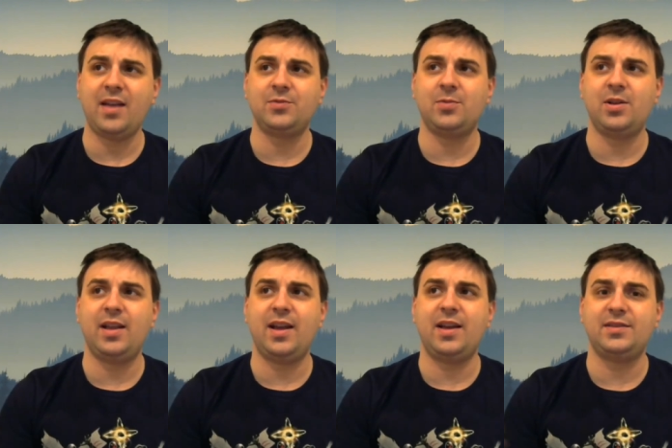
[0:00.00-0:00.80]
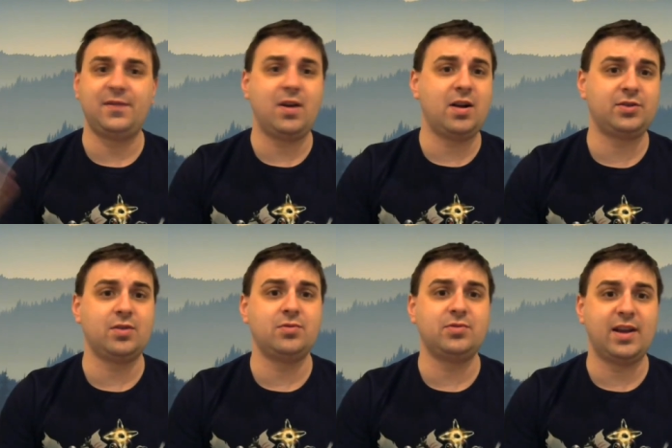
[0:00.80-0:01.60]
as well as Fox
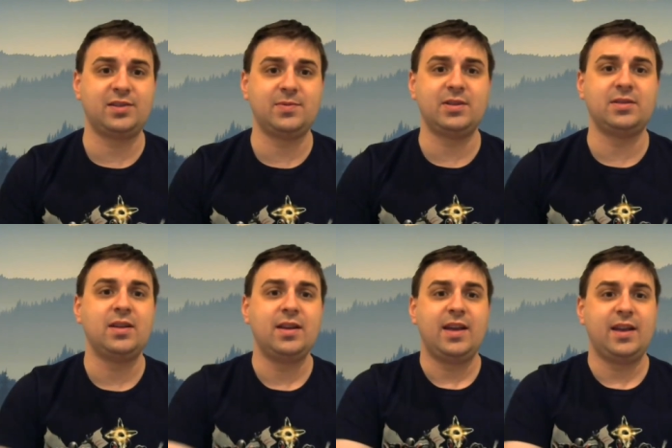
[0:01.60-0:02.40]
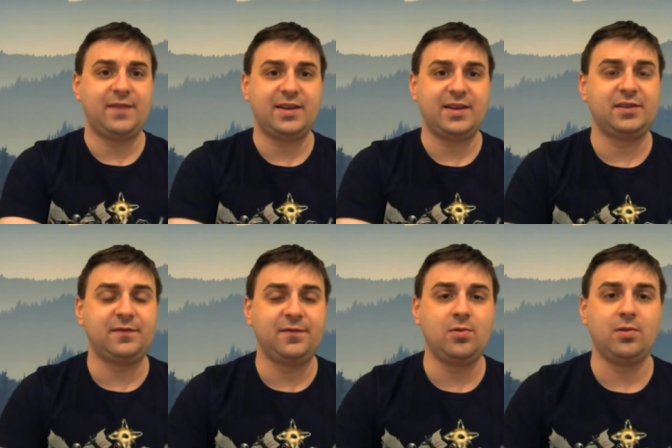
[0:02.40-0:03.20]
owned X-Men and
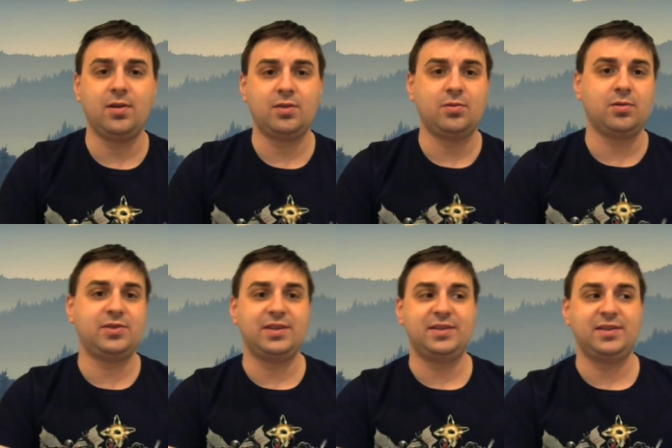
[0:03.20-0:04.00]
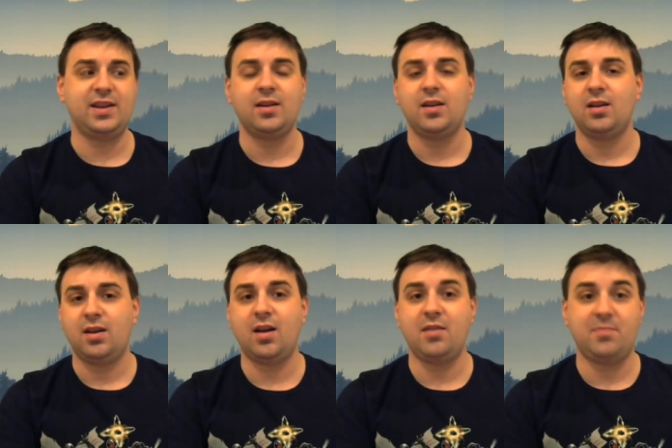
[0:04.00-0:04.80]
Fantastic Four, and of course Disney
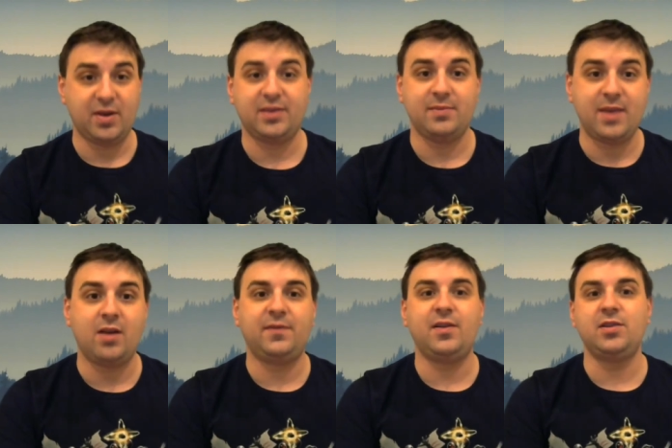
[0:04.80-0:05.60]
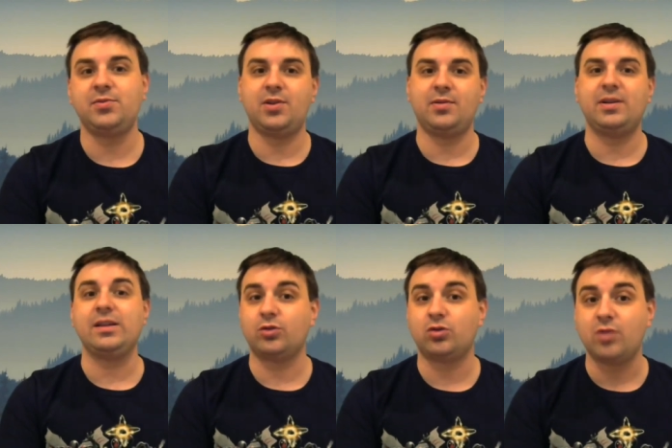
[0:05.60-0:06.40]
uh, bought them out. Fox was already
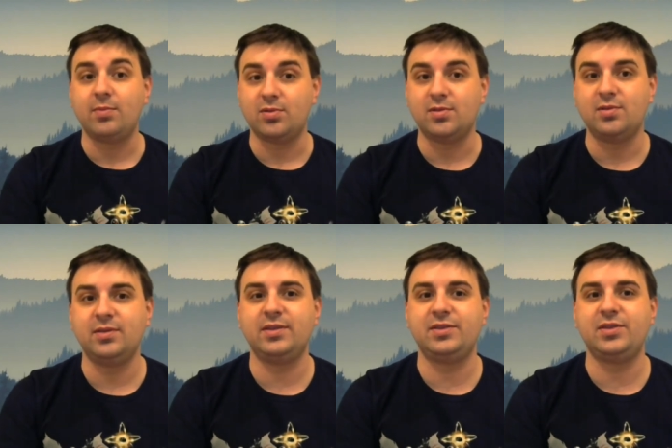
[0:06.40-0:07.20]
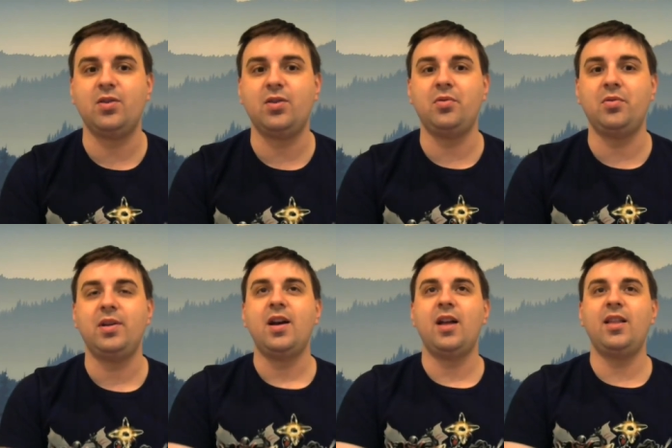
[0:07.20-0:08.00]
in trouble, so
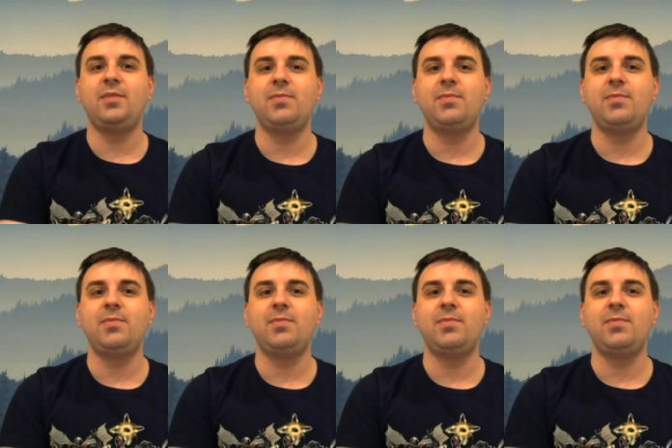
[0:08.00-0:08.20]
a lot